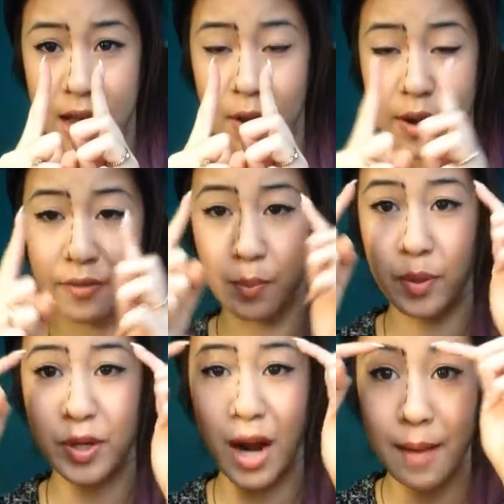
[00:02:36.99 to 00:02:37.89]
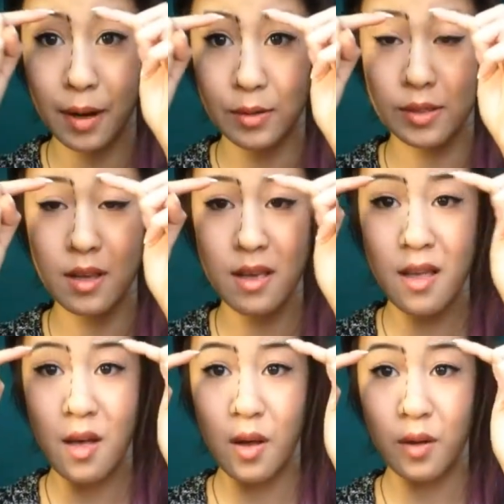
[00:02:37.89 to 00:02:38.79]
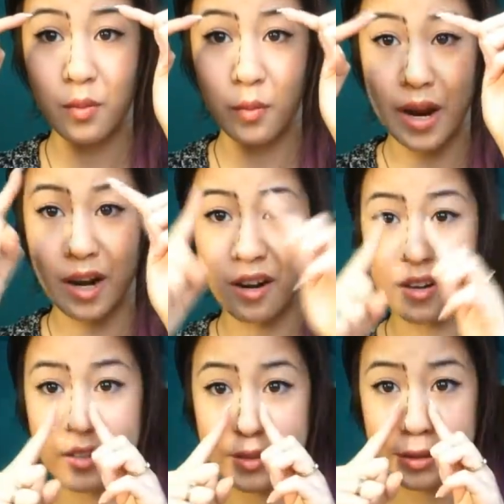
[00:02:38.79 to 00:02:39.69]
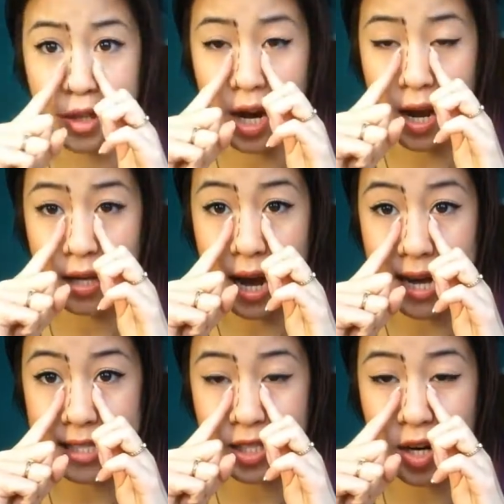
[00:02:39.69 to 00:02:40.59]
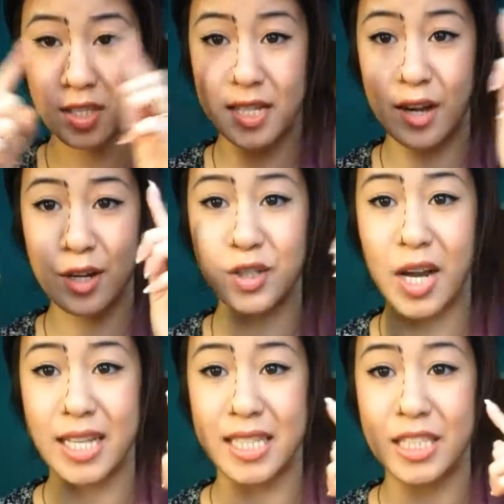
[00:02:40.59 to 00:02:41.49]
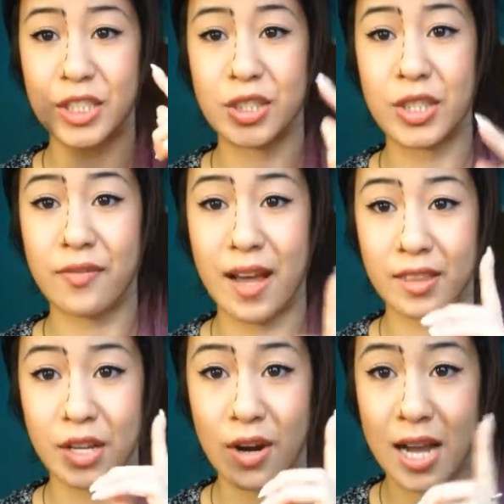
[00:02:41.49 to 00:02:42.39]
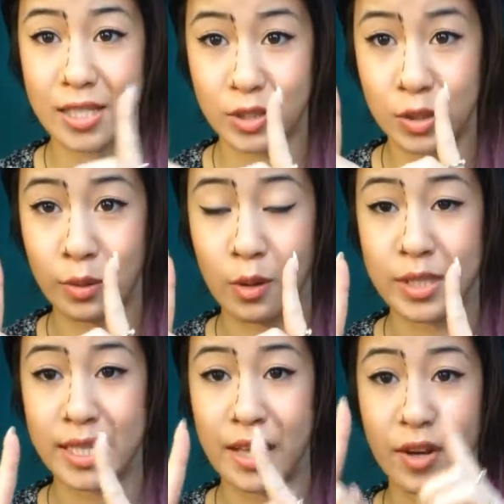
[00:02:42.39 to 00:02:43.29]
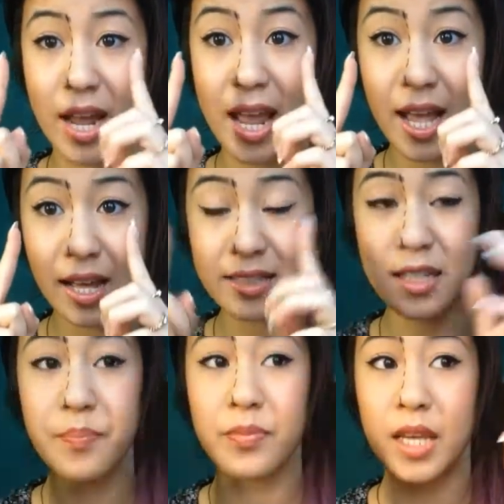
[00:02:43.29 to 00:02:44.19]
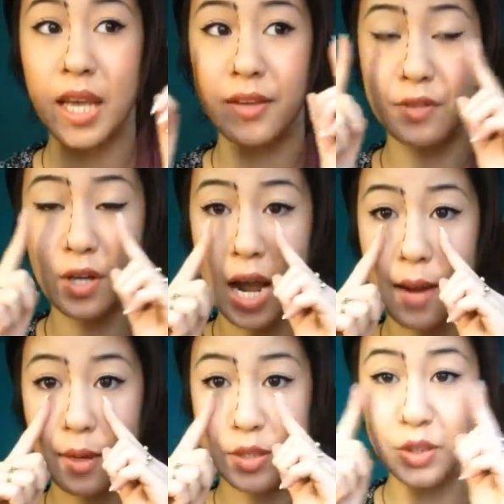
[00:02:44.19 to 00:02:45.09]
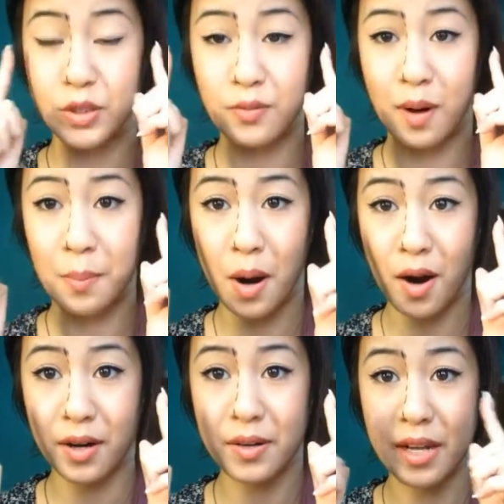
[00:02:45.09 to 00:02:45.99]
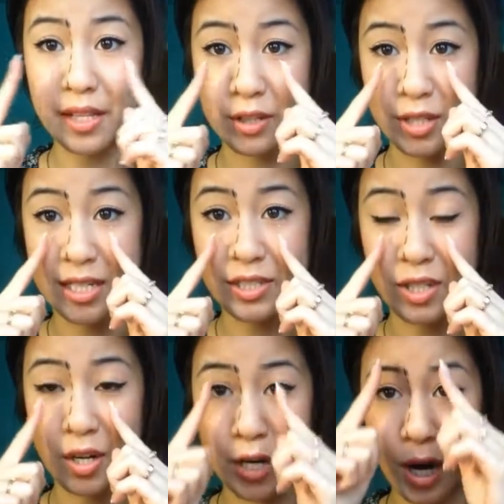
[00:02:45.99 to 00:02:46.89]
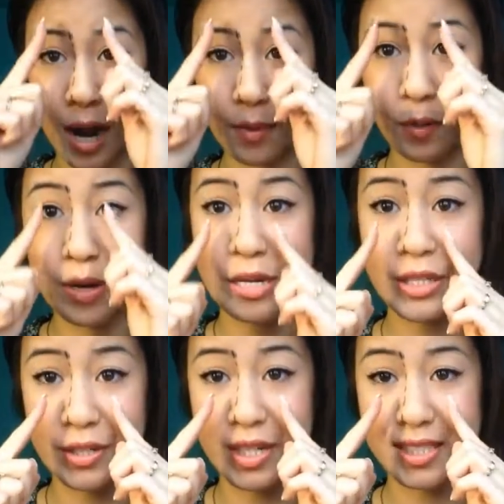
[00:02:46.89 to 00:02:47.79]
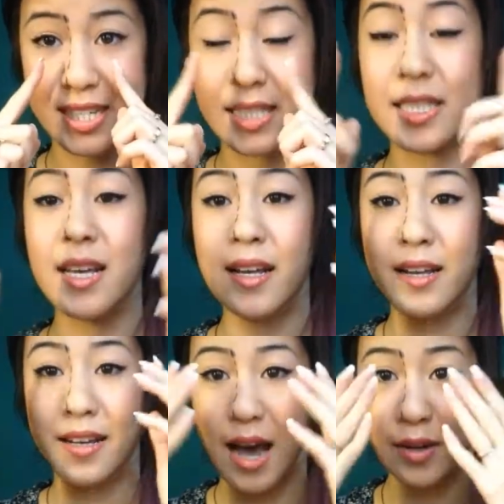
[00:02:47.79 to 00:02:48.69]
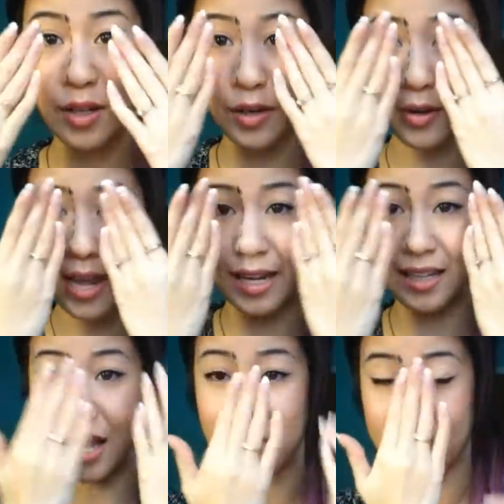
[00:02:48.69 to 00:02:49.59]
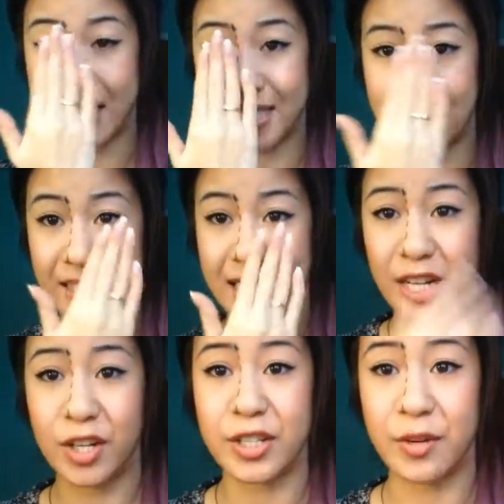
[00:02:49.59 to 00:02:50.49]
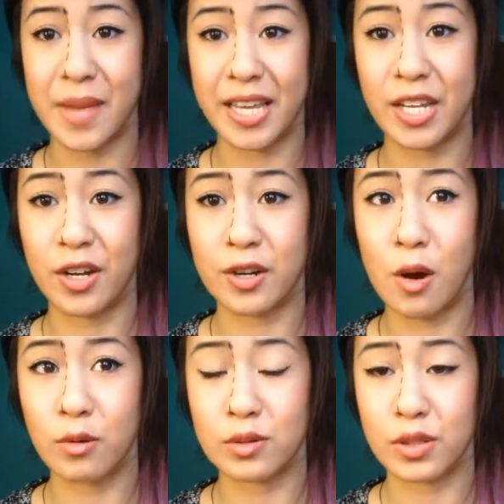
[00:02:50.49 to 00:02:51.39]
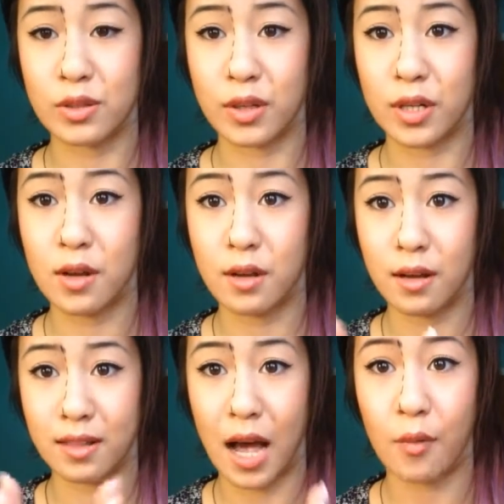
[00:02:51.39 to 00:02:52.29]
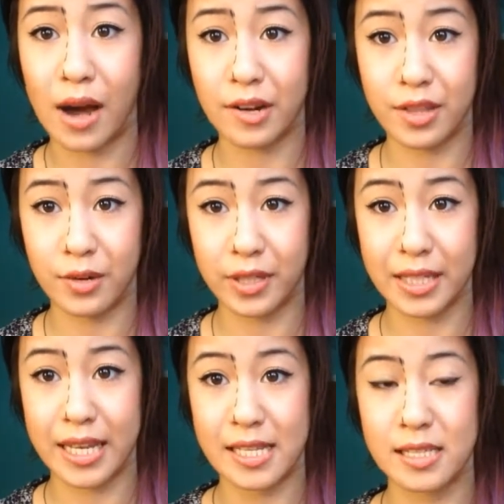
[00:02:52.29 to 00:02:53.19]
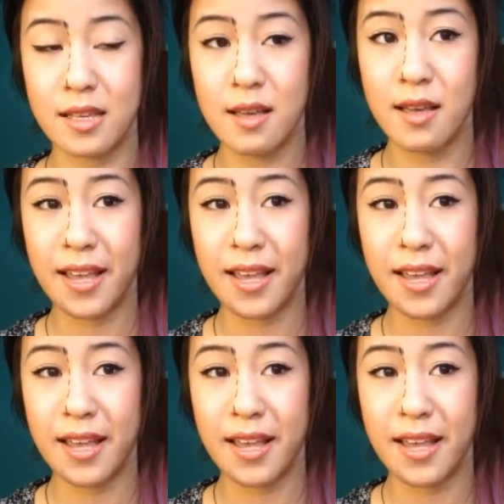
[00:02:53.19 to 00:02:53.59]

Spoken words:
Now, if you put your eyebrows where your eye starts, now you're drawing attention to the fact that your eyes are too close together. And if your eyebrows are too far apart and you're trying to start your eyebrow where your tear duct is, now you're creating a lot of space in the center. You're making your nose look a lot wider than it really is.